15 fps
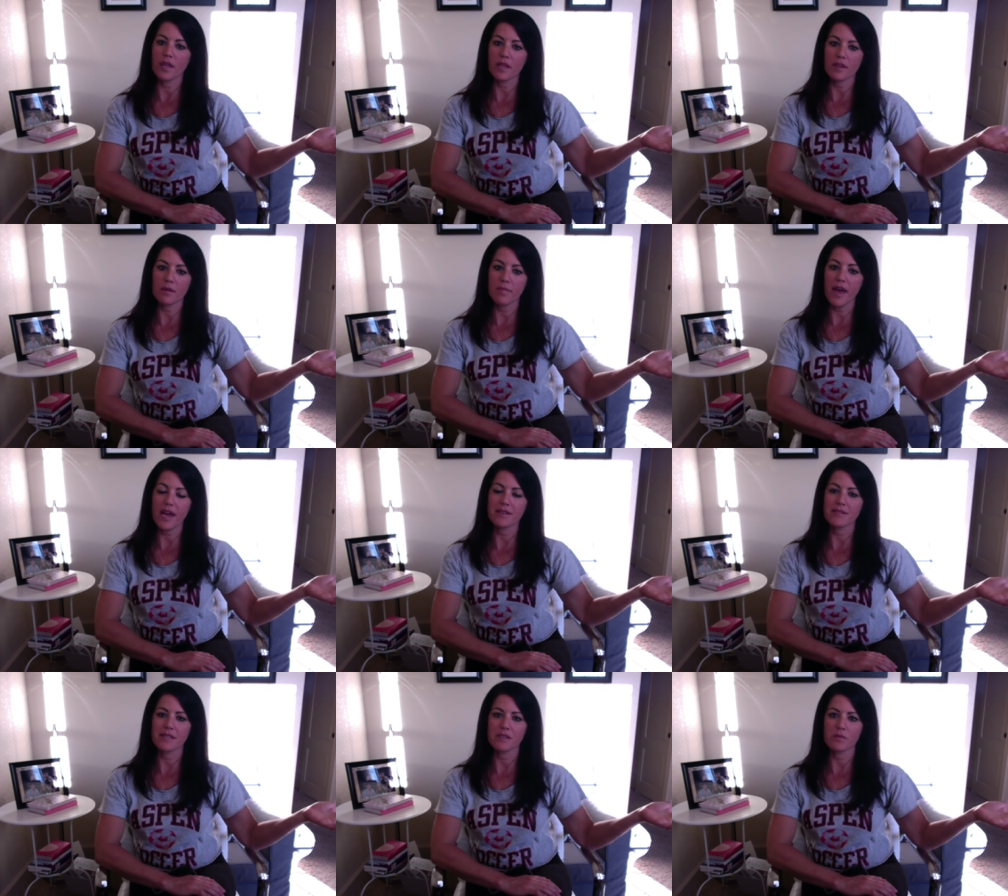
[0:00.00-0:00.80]
in the
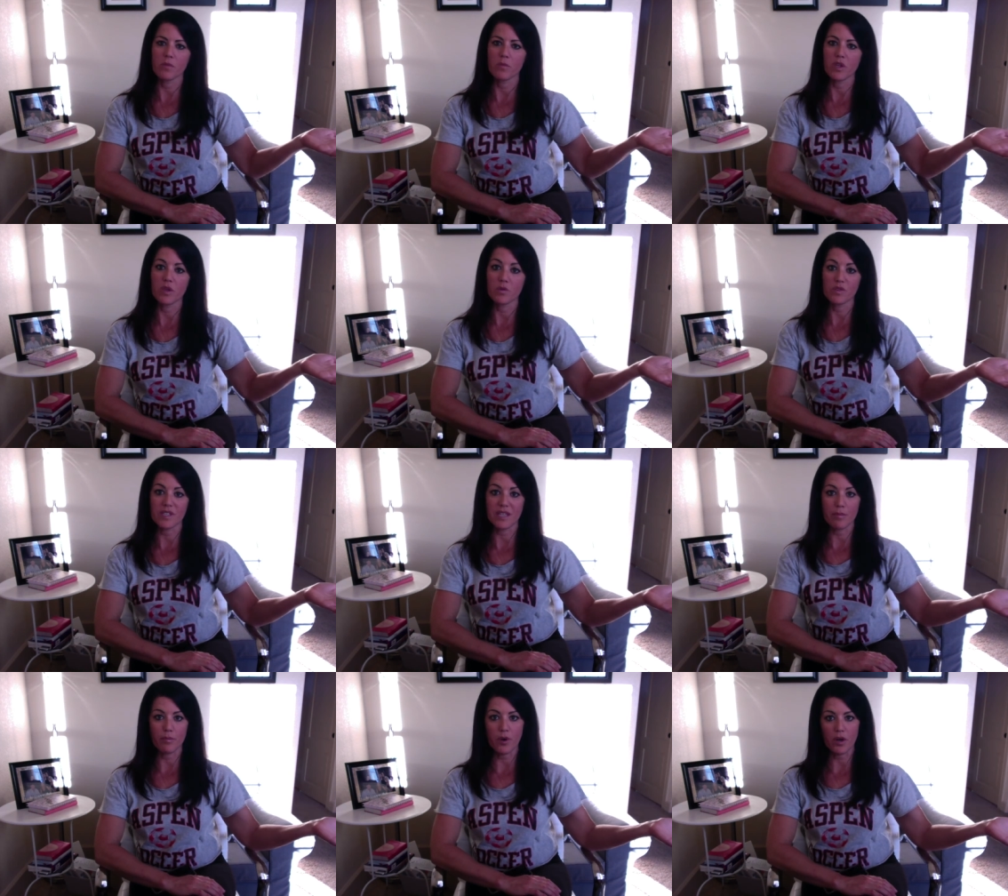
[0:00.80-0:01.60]
past, that's when we use the
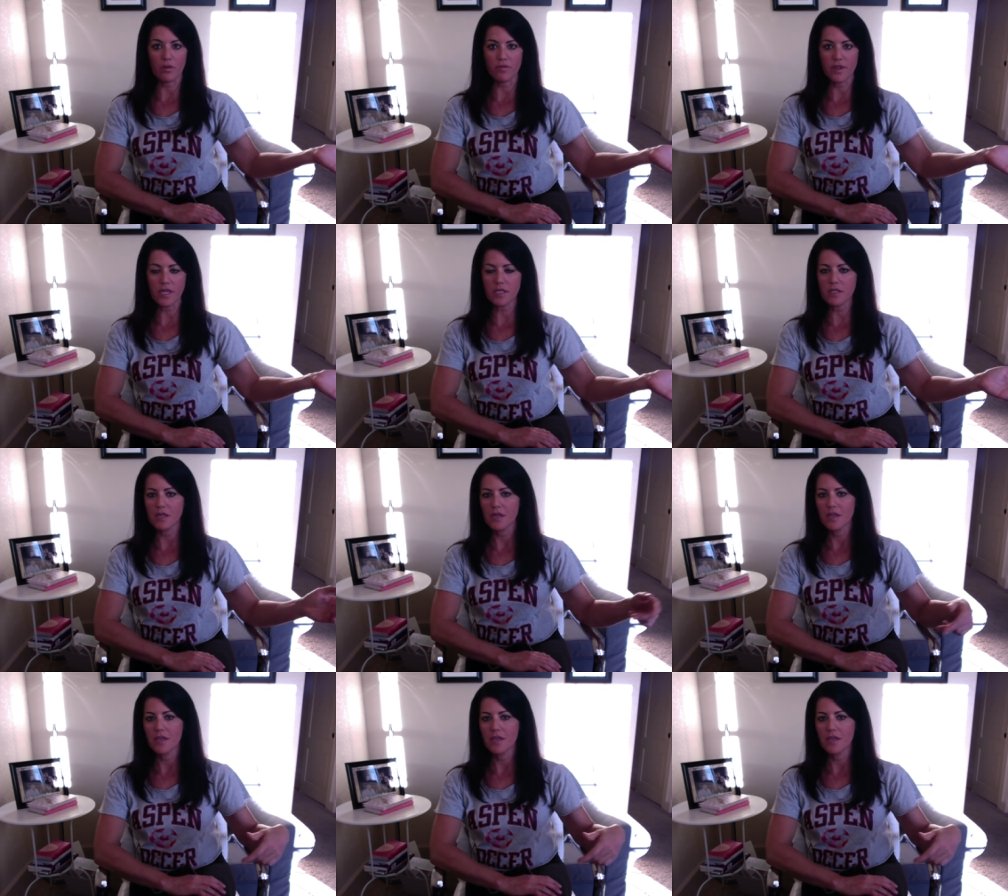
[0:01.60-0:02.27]
imperfect.